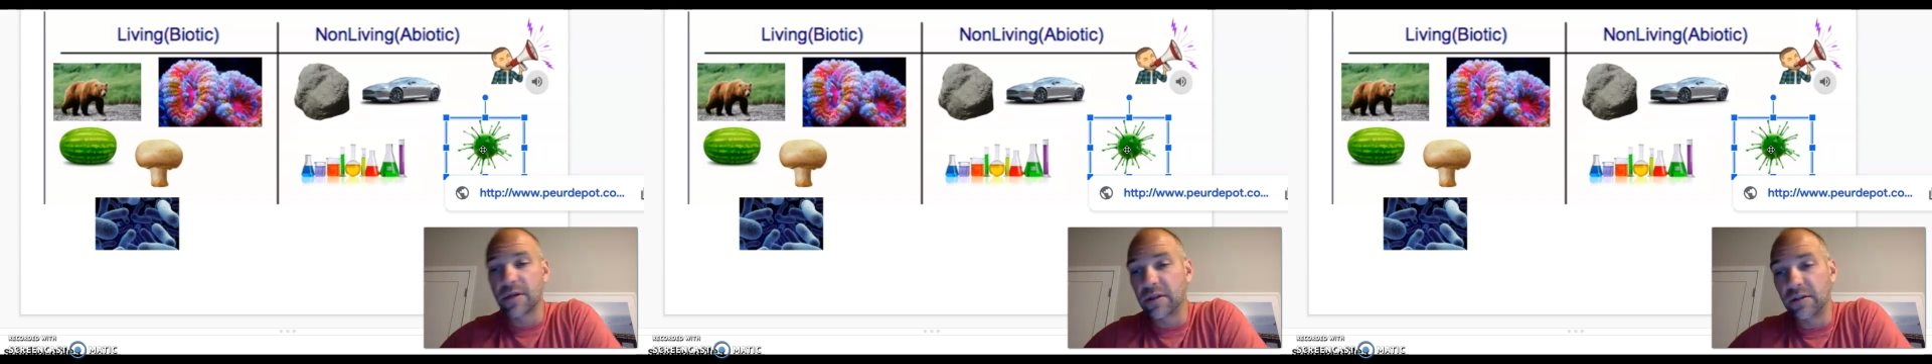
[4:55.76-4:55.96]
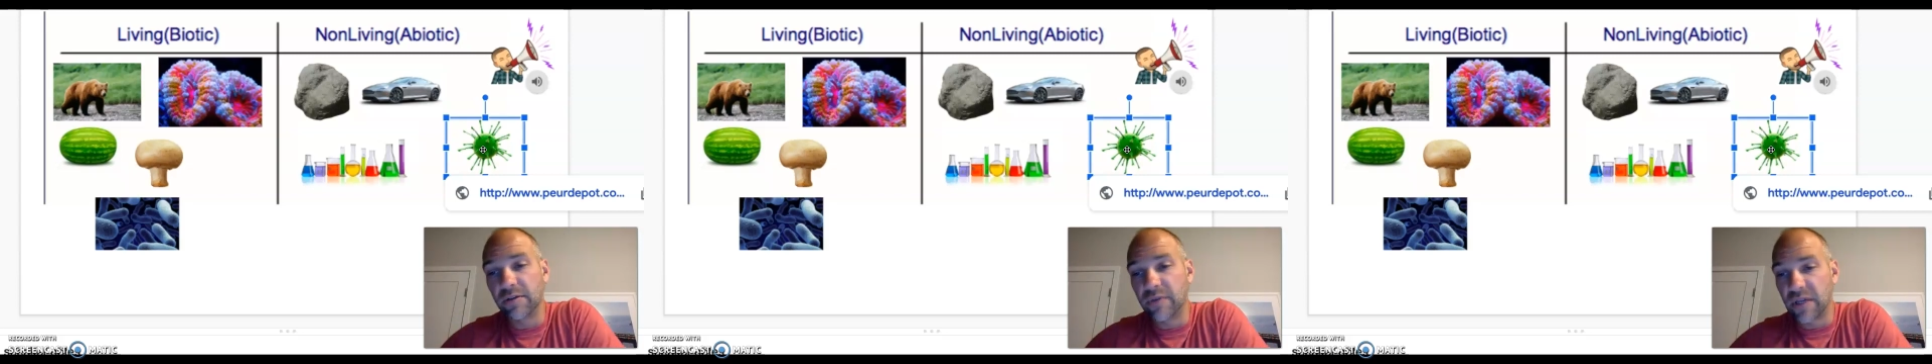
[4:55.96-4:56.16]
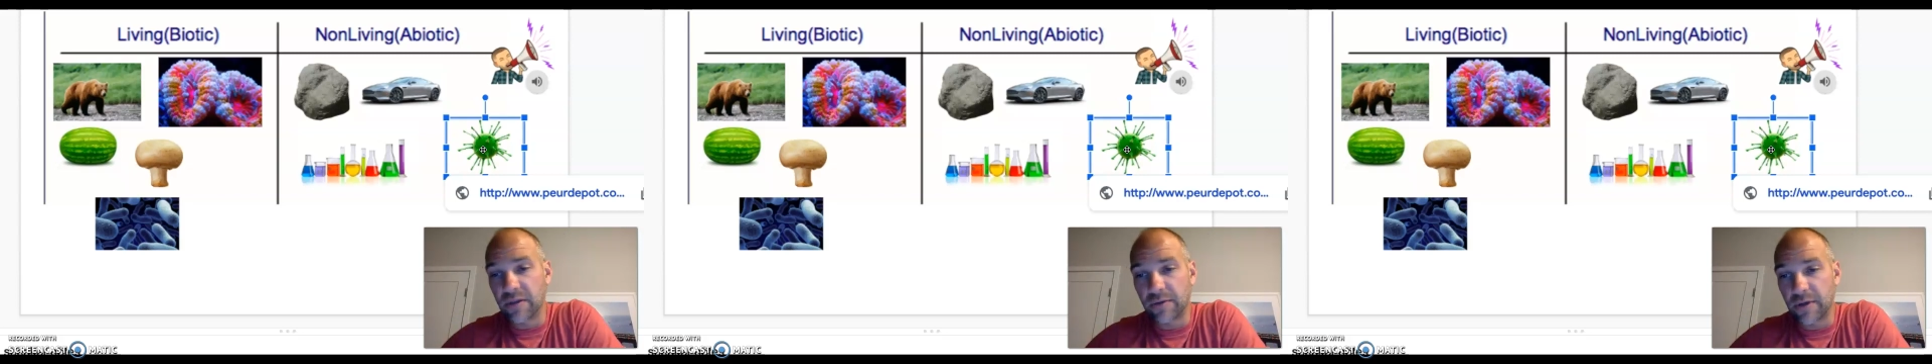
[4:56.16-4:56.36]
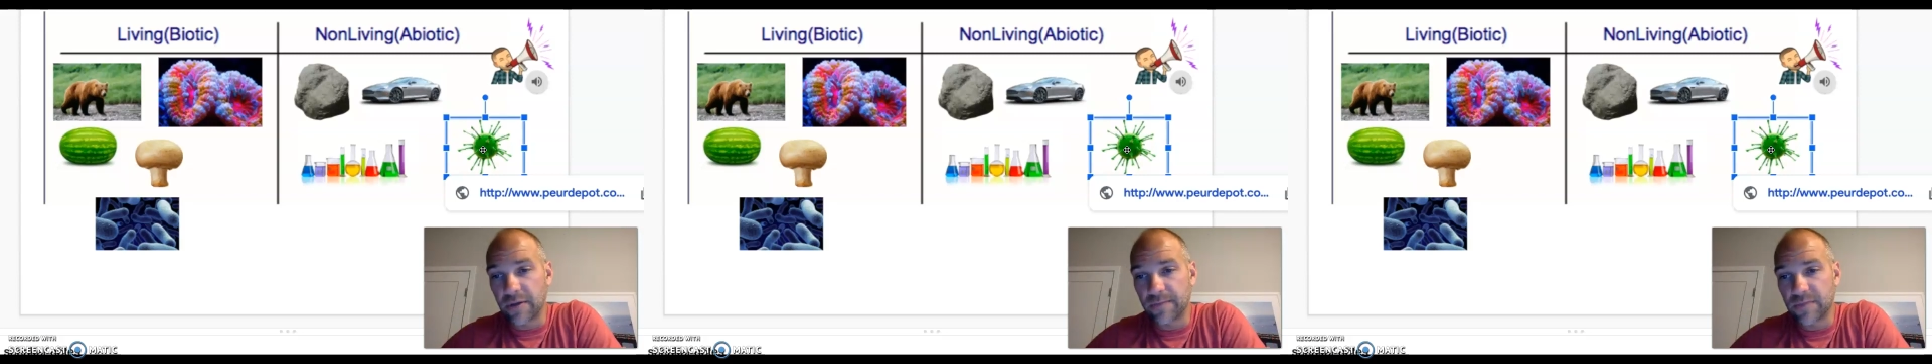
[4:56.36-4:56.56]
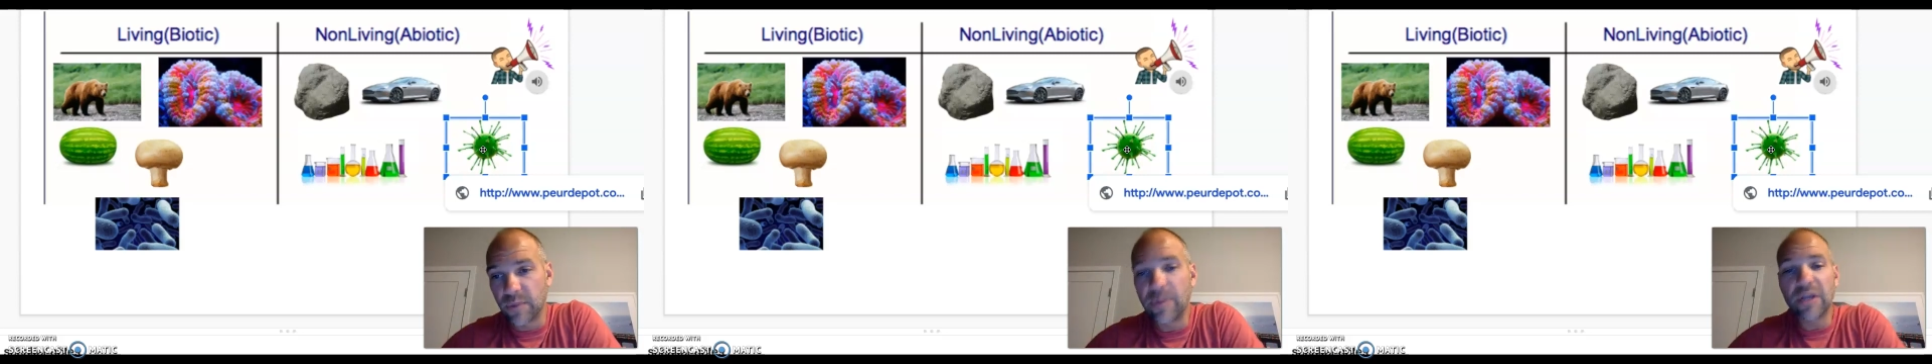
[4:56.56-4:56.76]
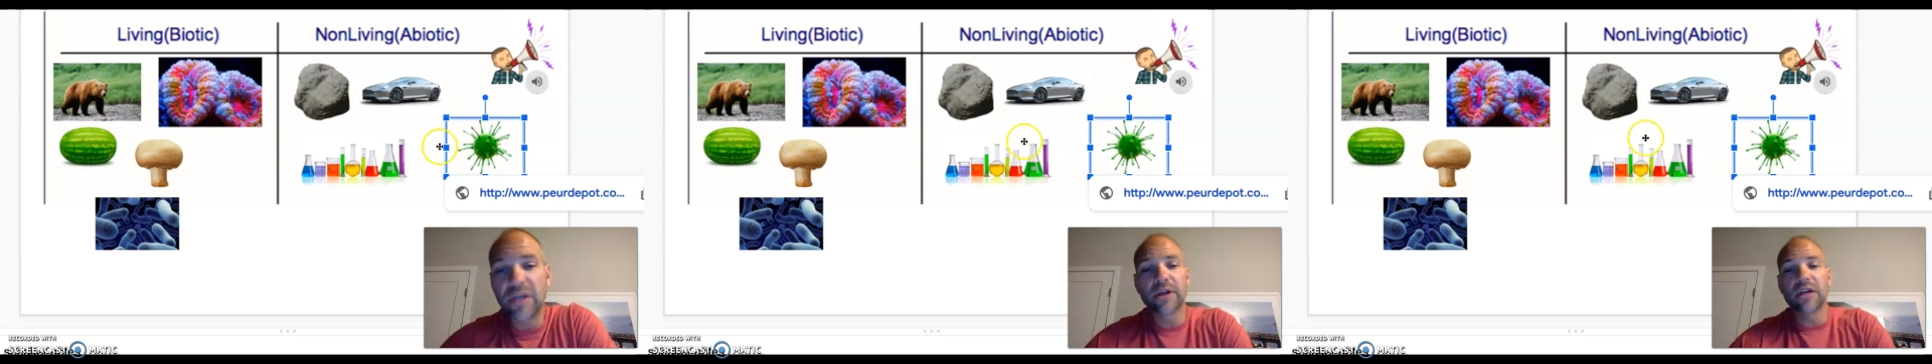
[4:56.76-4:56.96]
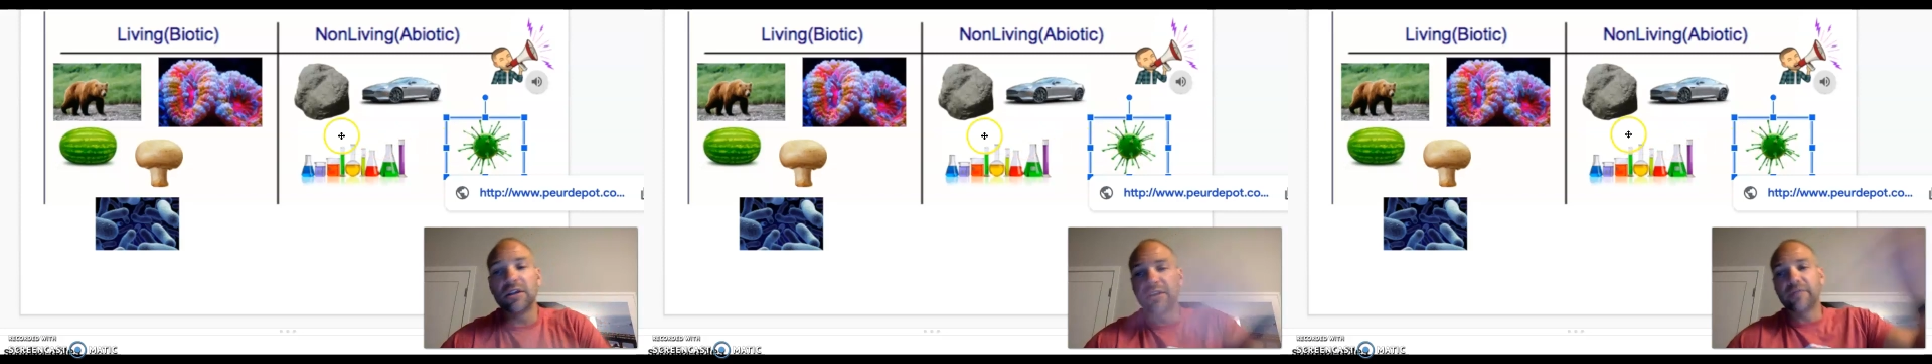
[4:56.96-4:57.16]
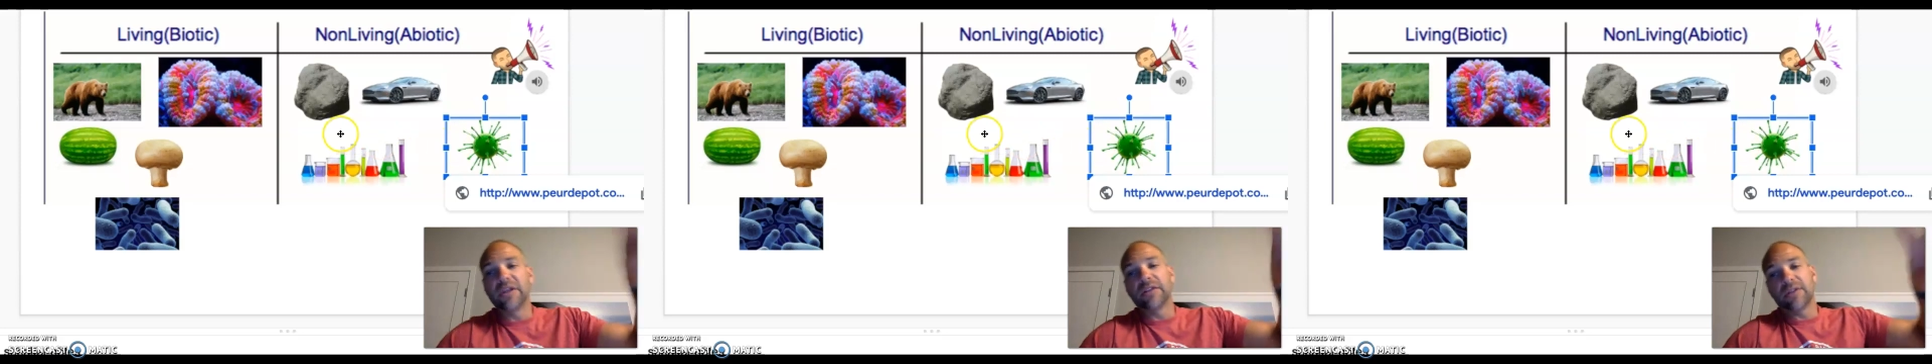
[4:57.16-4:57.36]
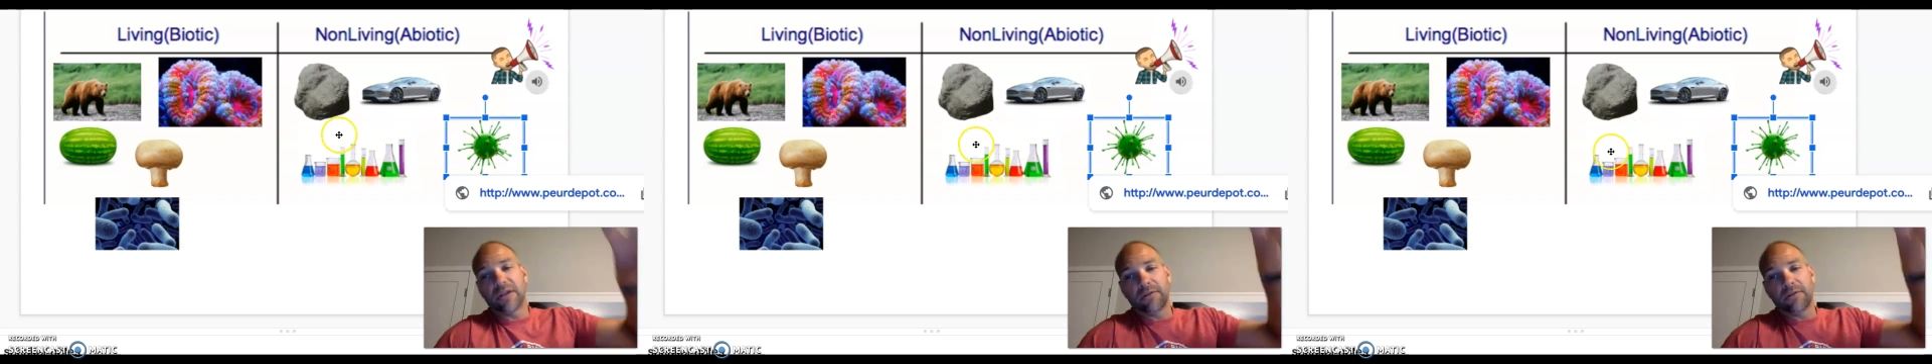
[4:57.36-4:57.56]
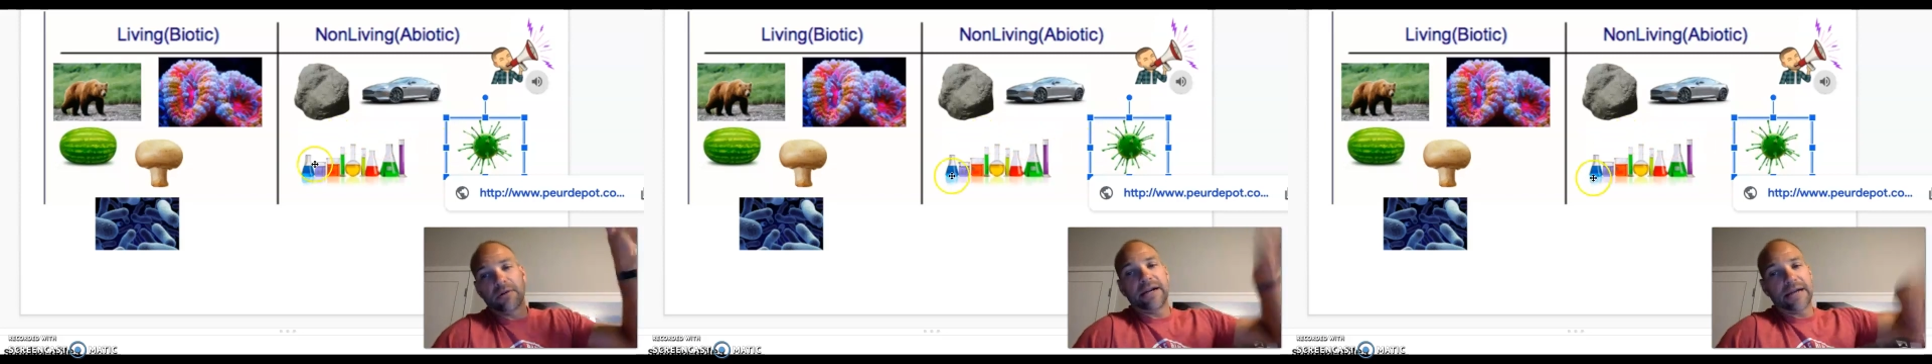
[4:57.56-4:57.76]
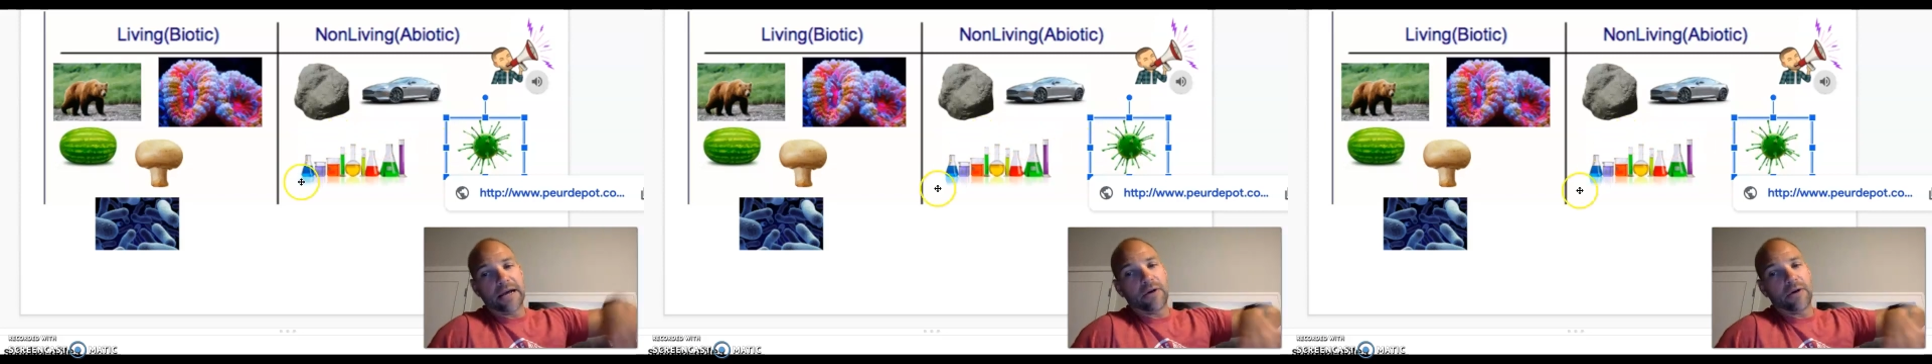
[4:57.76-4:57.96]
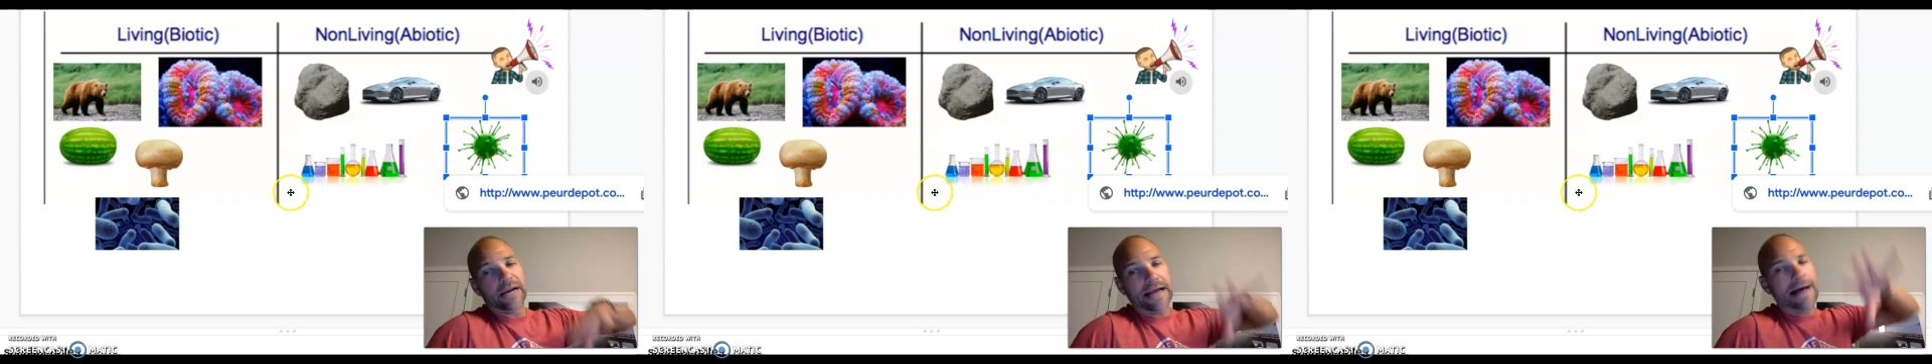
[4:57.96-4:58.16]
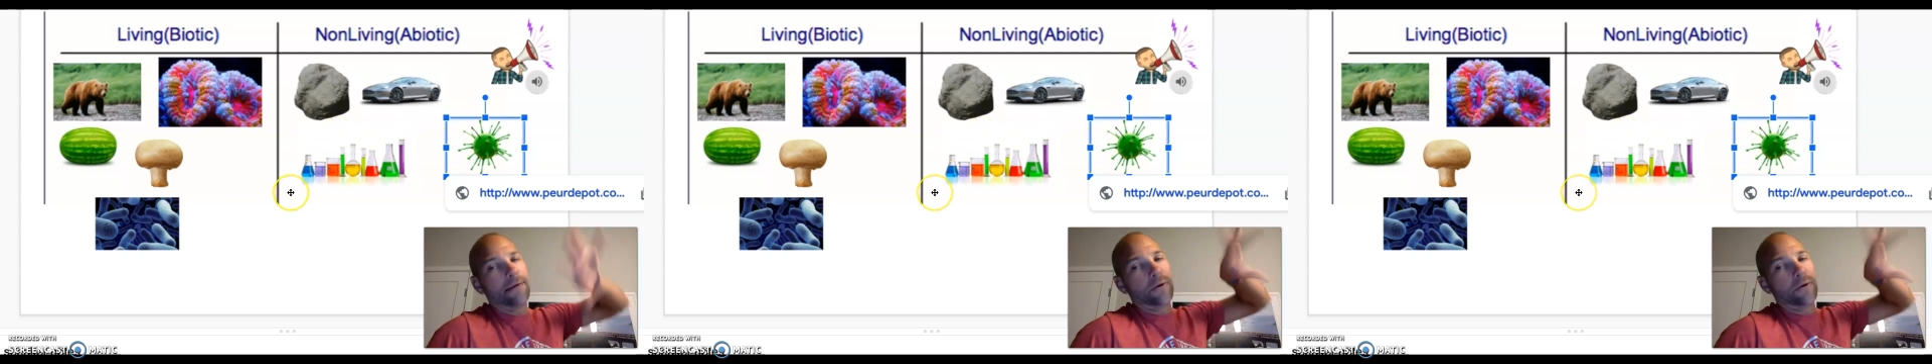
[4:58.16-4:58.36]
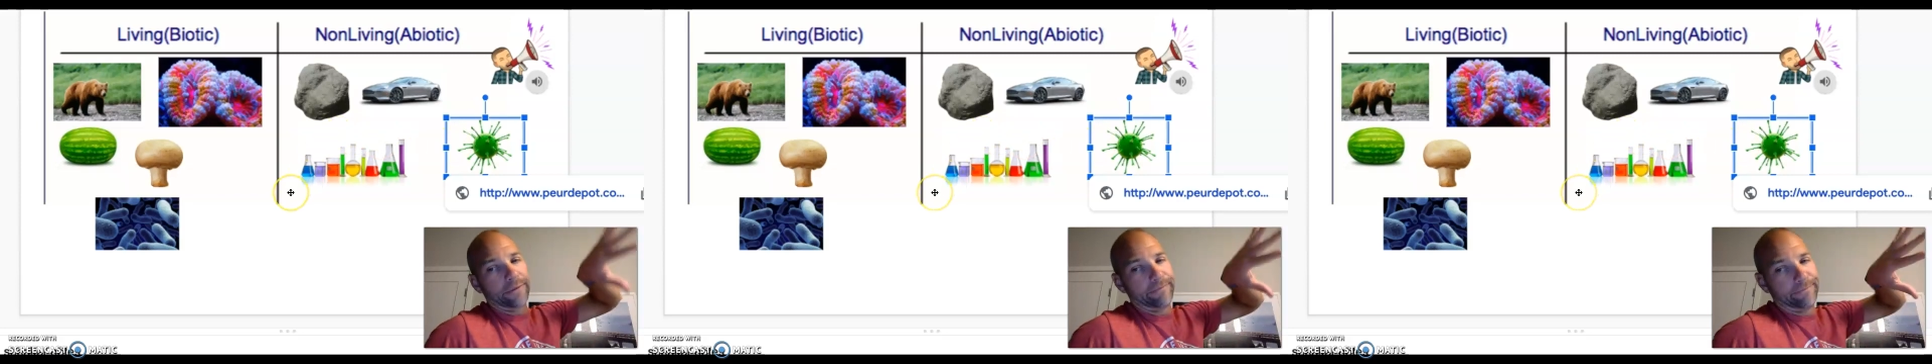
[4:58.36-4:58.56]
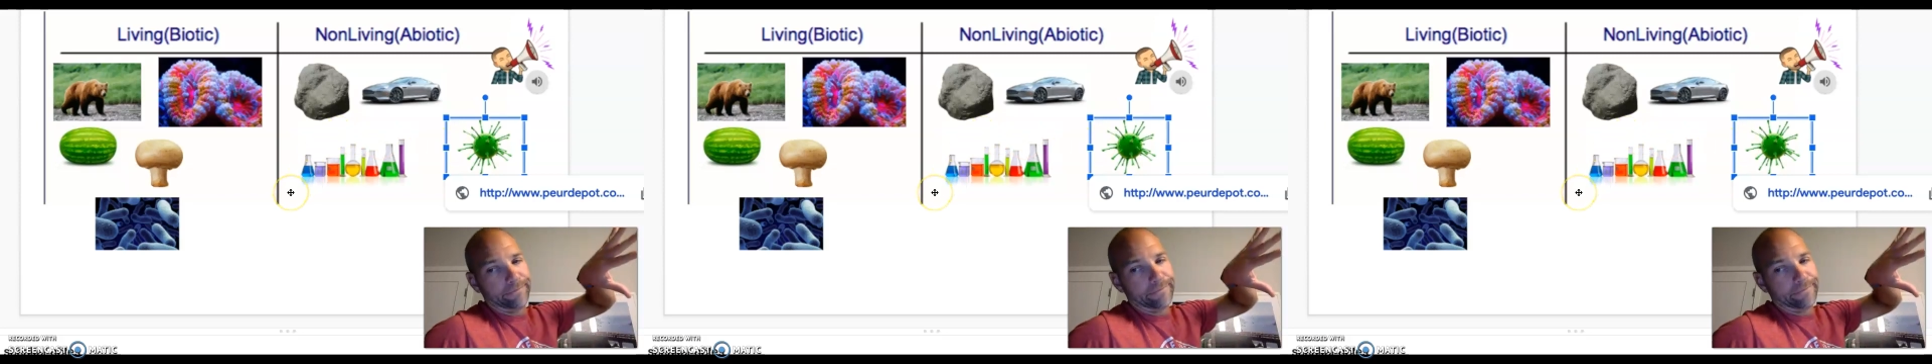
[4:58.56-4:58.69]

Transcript: living thing. Let me go get a living thing right now. I got one.